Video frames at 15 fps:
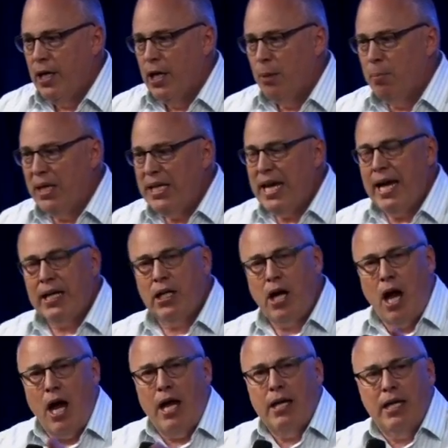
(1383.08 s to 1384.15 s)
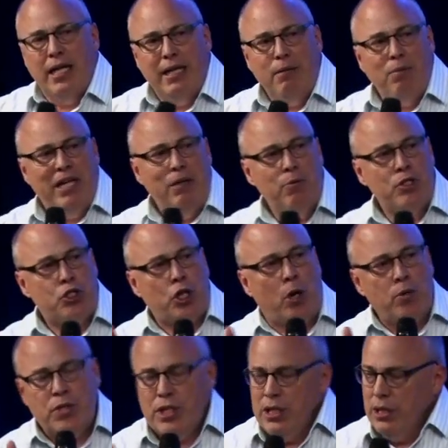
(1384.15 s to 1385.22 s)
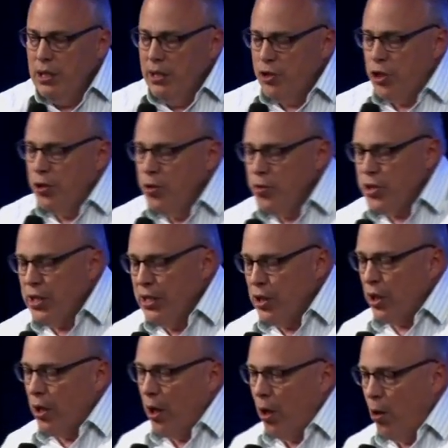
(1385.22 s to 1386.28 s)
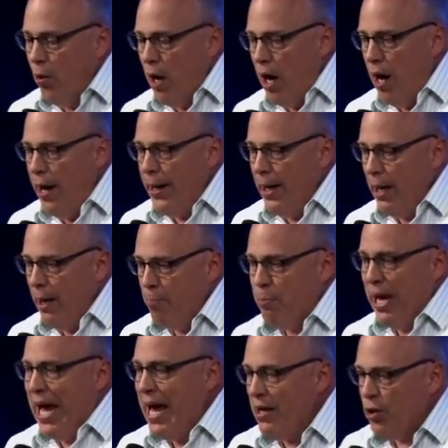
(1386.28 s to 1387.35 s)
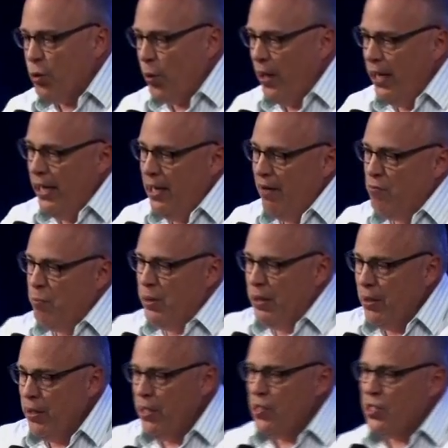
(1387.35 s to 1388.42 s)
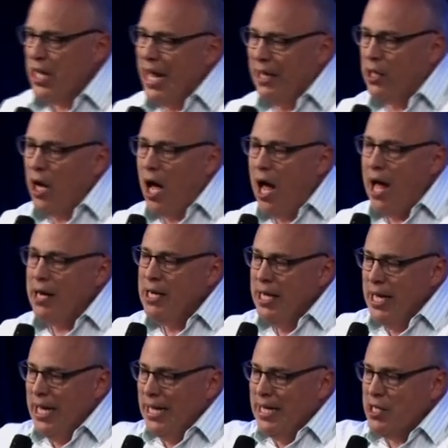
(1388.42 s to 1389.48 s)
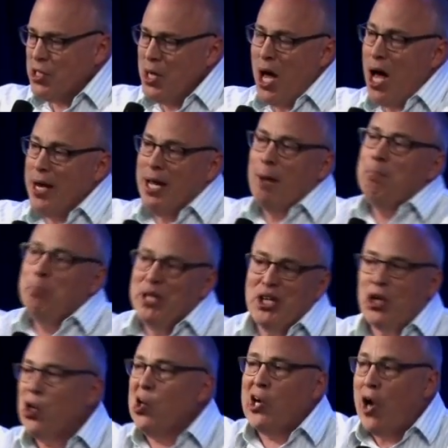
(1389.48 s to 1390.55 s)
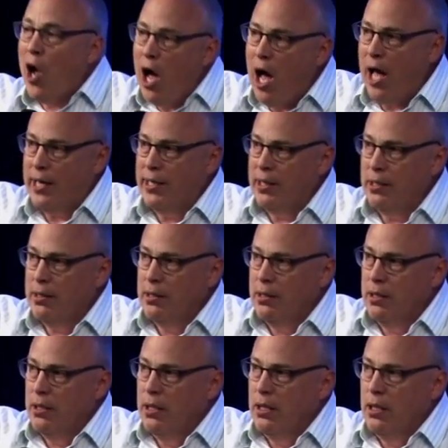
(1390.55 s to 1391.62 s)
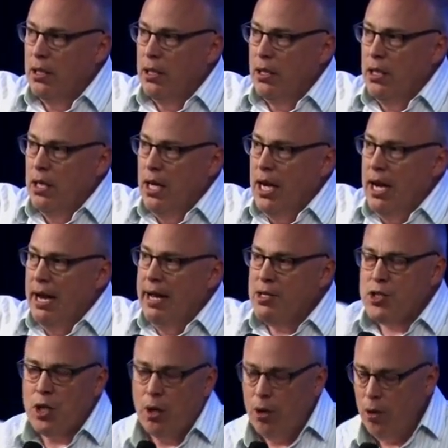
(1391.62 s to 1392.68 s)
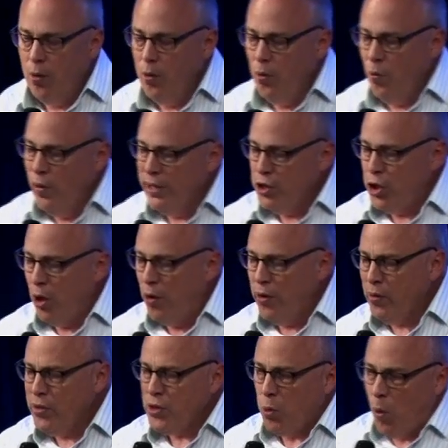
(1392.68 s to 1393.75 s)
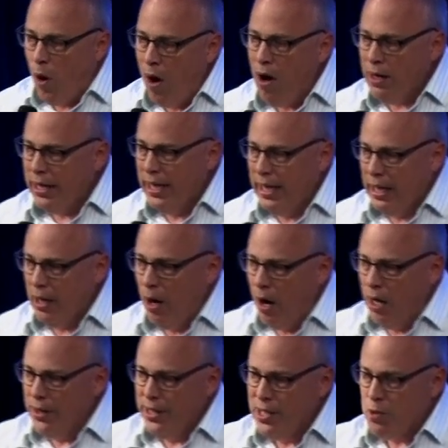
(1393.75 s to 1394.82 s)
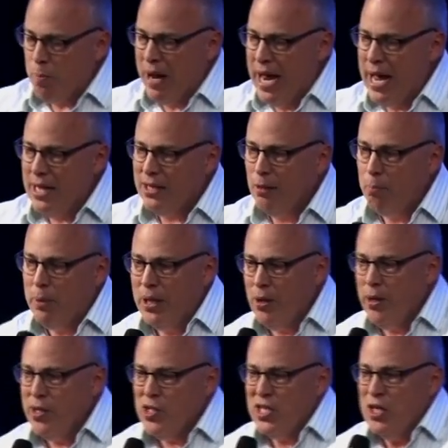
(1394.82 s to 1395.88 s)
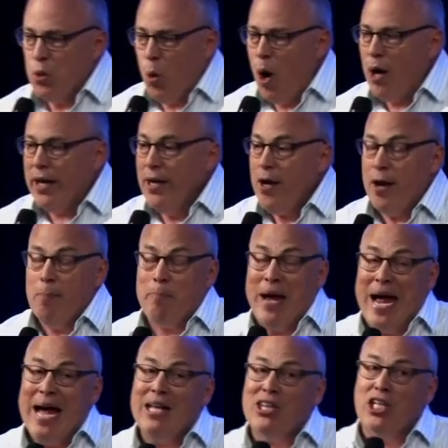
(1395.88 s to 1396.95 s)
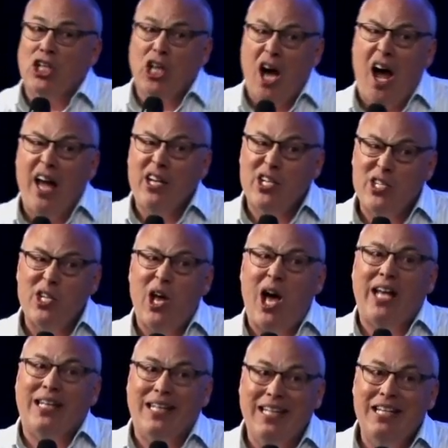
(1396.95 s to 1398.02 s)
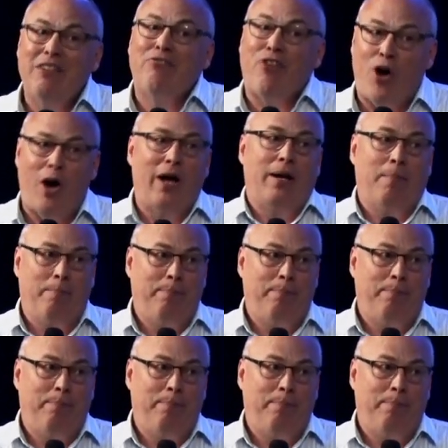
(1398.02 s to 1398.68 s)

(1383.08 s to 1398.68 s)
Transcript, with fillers: but yet God, he, he was choosing, choosing to go on a pathway of bitterness, and God is not a bitter God. And so when Jonah was walking on this path of bitterness, he's walking on a path that God does not live on.